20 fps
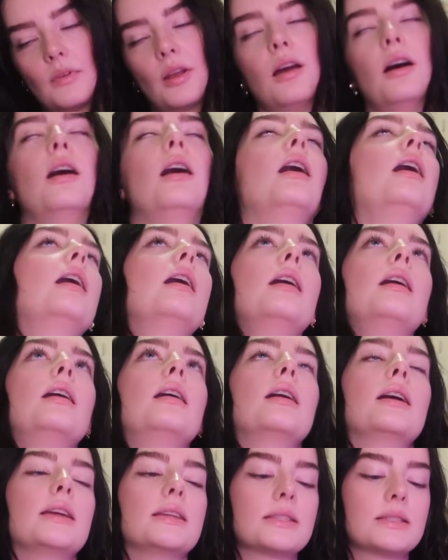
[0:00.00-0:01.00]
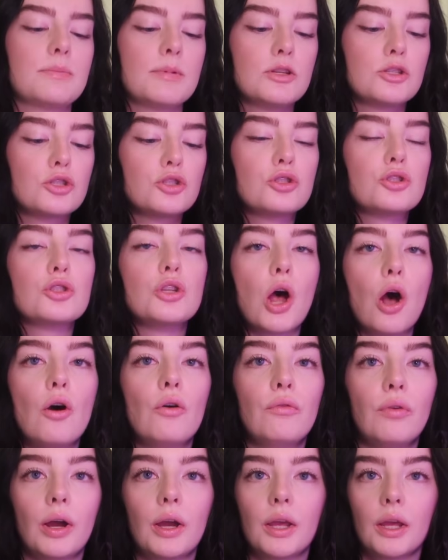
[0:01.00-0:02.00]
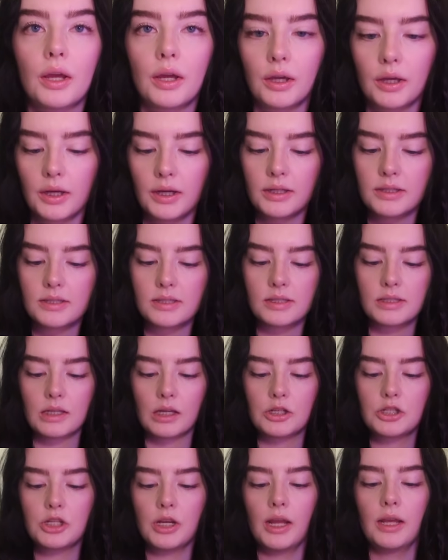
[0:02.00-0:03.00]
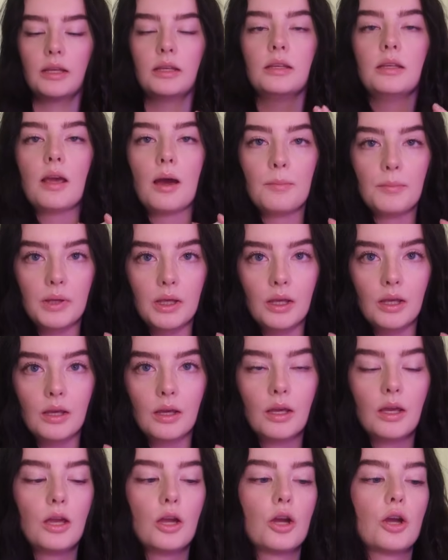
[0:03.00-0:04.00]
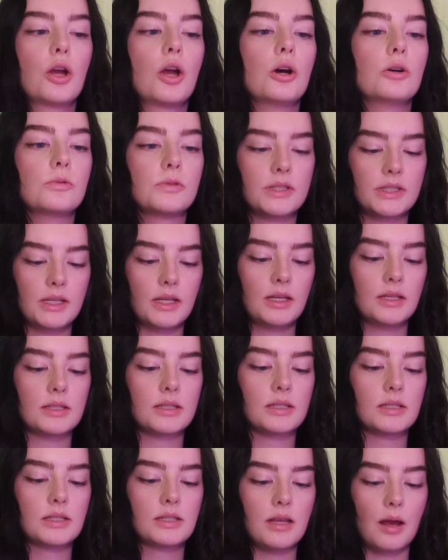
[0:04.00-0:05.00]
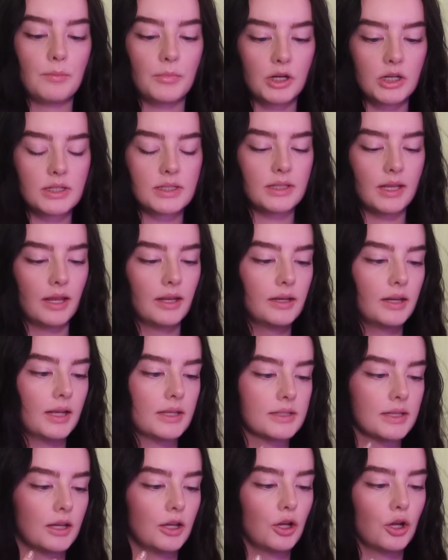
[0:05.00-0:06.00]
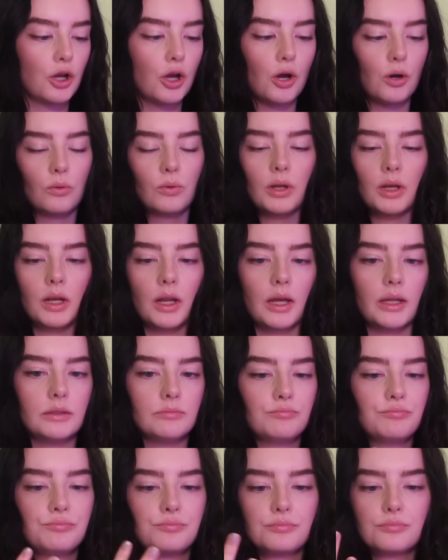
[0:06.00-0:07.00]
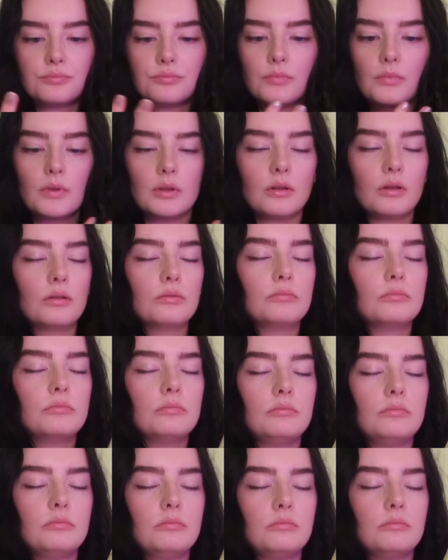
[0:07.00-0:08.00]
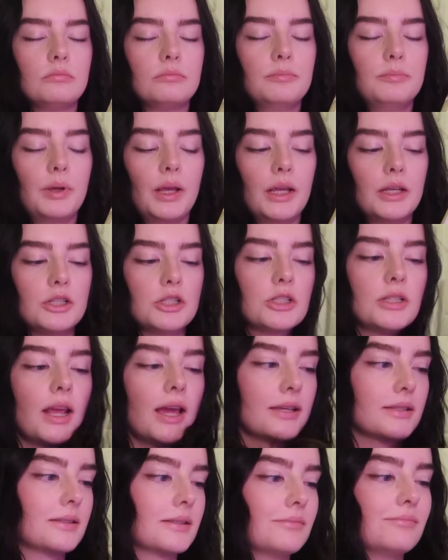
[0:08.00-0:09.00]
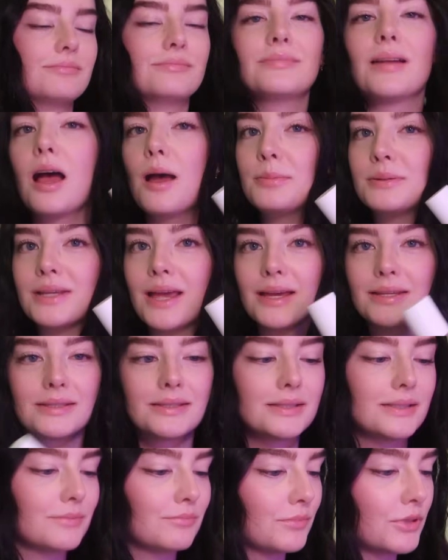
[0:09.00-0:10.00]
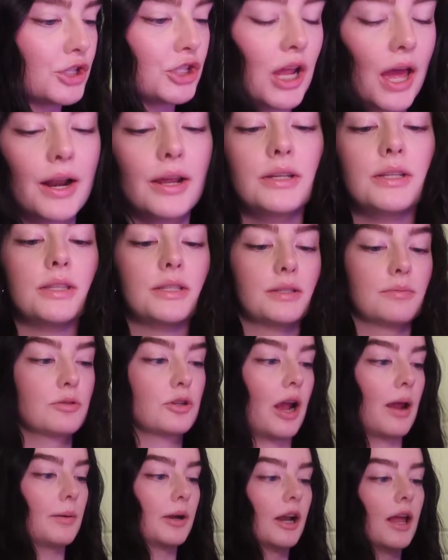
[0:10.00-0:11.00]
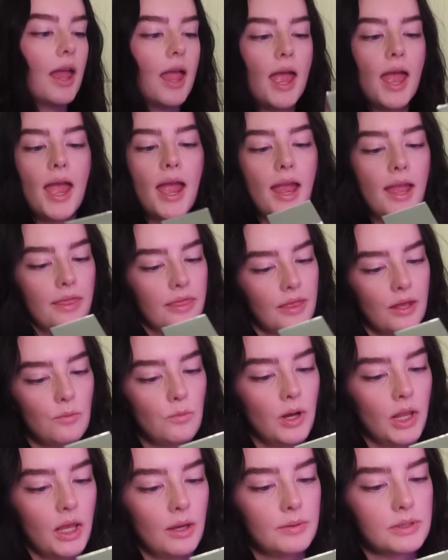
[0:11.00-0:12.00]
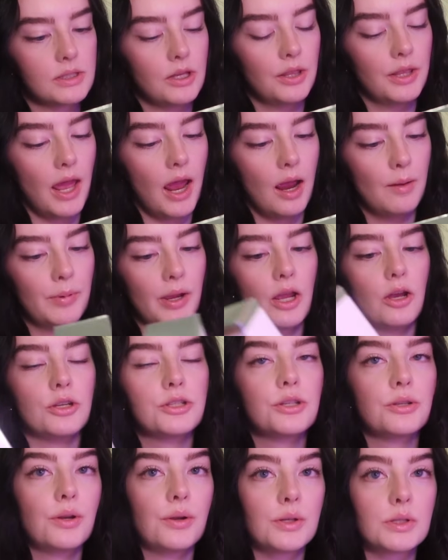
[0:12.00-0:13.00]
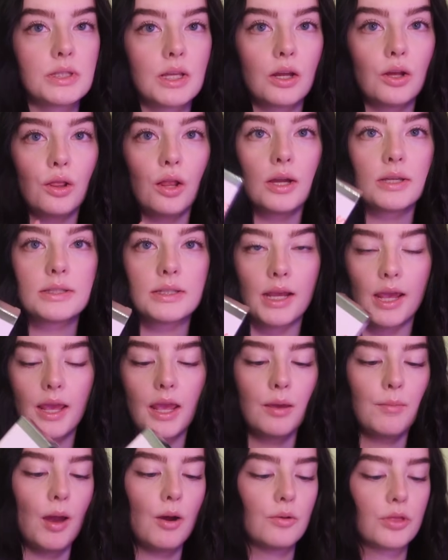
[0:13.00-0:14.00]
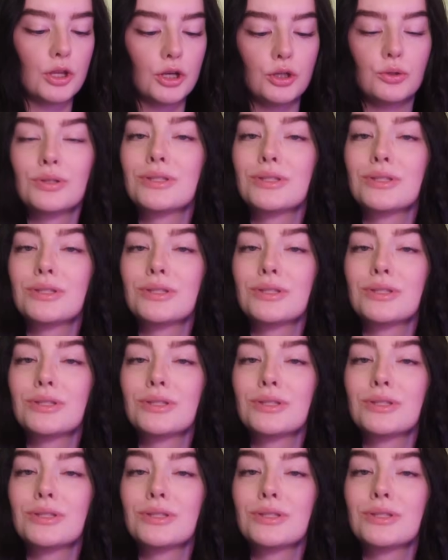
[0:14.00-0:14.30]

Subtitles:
oh, it smells so fucking good. It's such a yummy, cozy summer scent. It has like a coconut. Mmm, bitch, yes. Obsessed. Shout out to the subscriber. And then while I was on the app, I also noticed that Glossier came out with a new